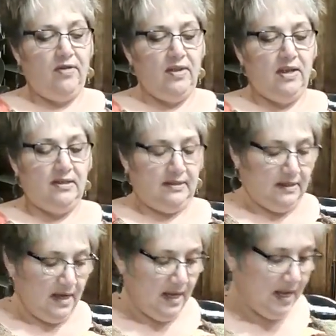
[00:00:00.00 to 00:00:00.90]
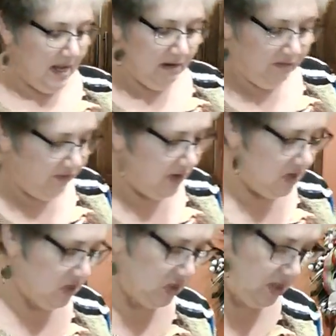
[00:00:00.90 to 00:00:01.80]
on this and
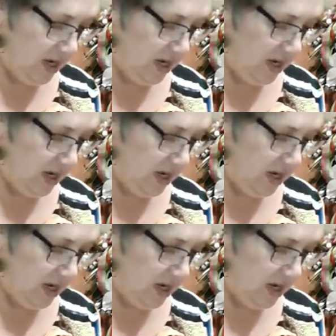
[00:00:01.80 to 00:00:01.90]
finish